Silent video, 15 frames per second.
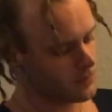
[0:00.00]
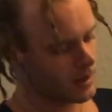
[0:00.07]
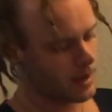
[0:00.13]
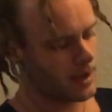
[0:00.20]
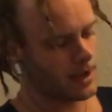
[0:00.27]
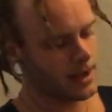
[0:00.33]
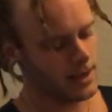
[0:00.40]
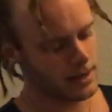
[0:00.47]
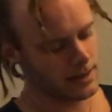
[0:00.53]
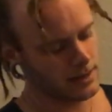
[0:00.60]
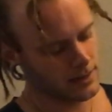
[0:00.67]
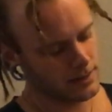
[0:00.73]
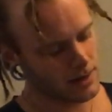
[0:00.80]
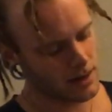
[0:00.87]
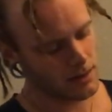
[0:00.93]
and
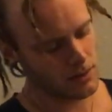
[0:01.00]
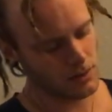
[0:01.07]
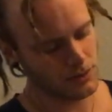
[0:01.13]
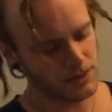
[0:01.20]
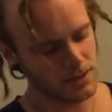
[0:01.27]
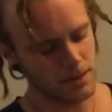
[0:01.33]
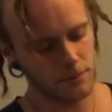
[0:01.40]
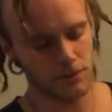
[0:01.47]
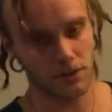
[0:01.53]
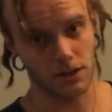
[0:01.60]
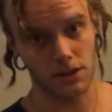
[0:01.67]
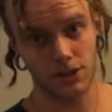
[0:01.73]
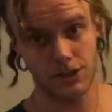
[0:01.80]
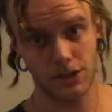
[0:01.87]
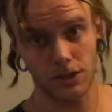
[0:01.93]
none of those seams are
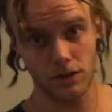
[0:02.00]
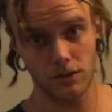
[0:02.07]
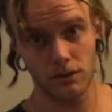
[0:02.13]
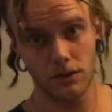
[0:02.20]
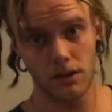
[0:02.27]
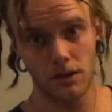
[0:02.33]
going to show.